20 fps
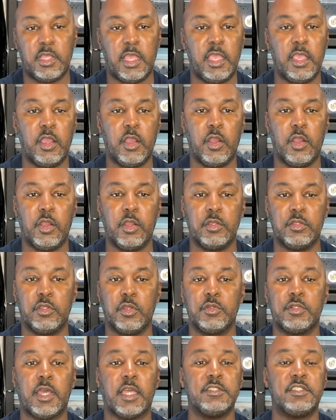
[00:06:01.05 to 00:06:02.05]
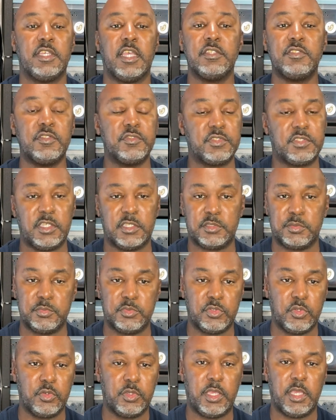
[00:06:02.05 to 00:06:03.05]
Their digestive
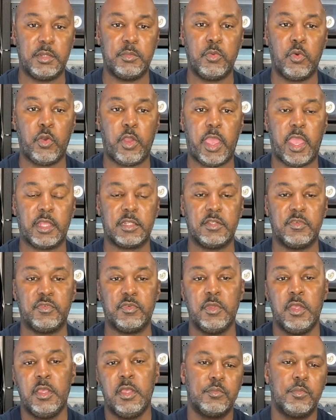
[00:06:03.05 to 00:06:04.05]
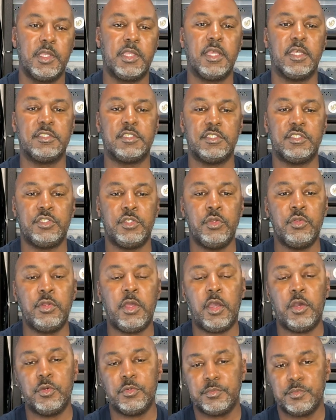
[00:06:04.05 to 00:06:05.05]
systems are getting more active because, as you
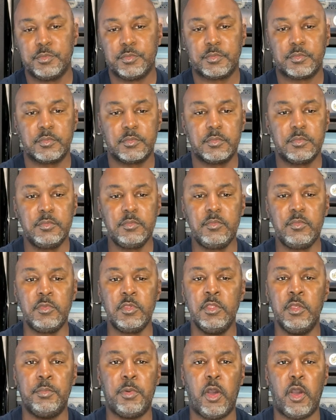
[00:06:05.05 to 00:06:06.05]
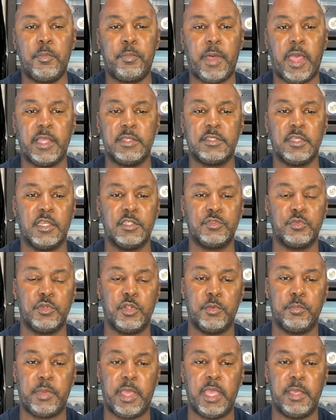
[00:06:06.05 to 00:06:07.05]
know, the ball pythons, when
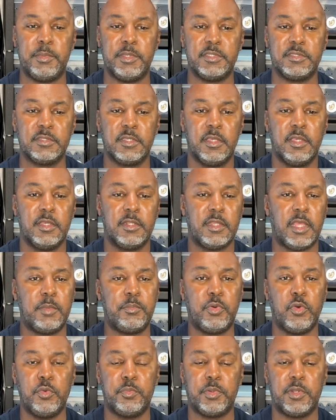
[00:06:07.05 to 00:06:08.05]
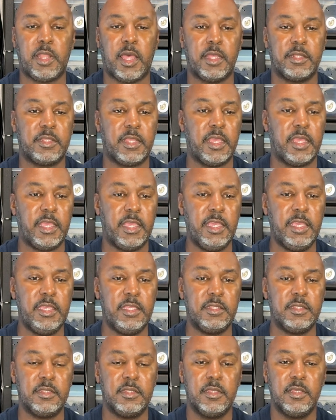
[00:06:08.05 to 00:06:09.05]
they're babies, they poop a lot. They
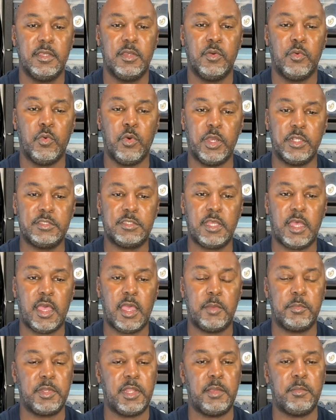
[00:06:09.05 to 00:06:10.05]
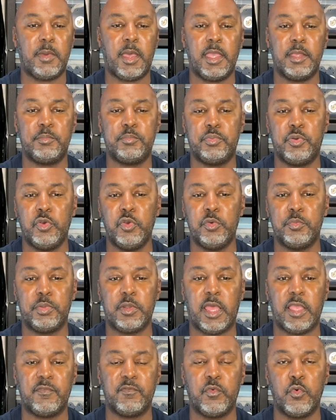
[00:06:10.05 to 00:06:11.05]
eat one time and they might poop
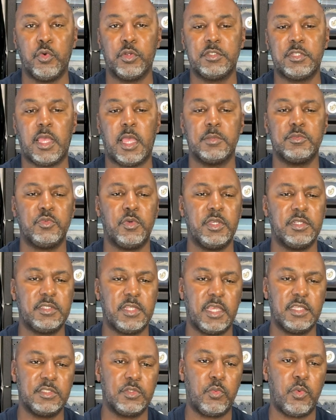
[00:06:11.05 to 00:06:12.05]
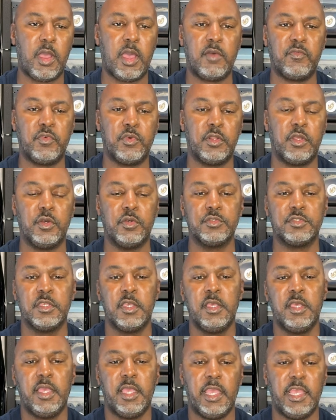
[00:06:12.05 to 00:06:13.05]
like 4 times. Well, it takes a while for those
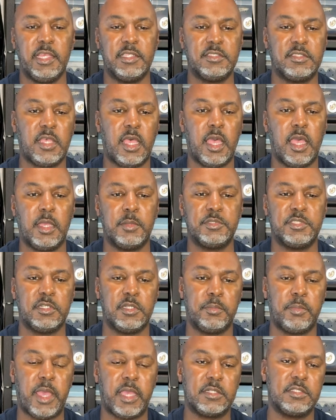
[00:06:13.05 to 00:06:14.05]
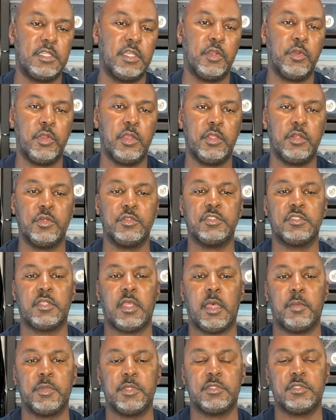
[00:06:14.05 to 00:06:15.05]
enzymes and the bacteria in their
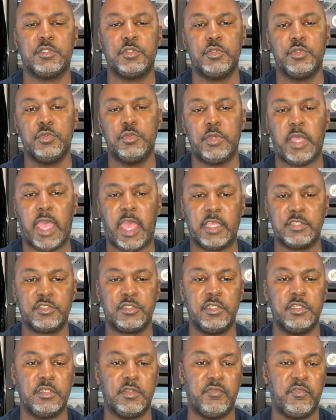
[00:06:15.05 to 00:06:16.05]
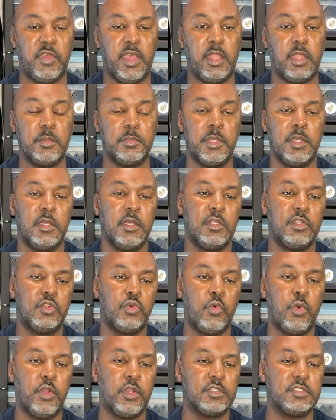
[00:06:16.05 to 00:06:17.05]
stomach to actually develop
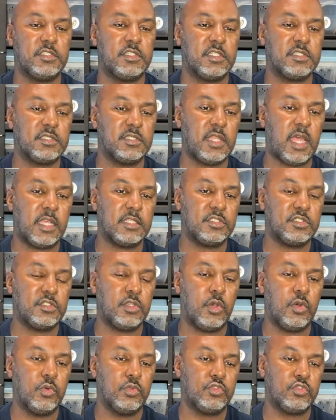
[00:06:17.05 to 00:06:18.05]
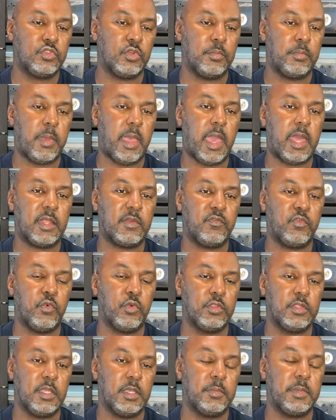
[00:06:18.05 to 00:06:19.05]
to where it's just not so traumatic
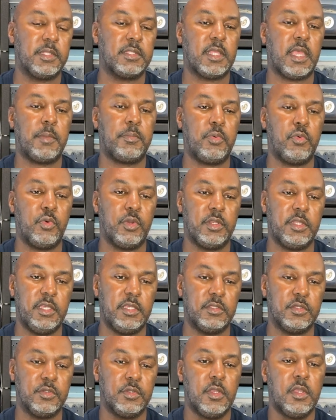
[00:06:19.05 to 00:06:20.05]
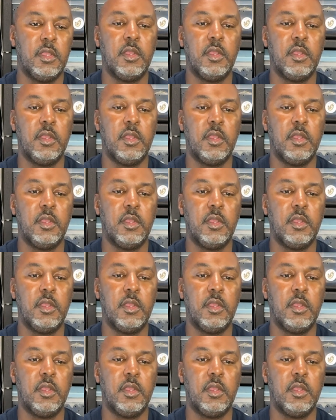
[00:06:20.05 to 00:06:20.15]
for them at that point either.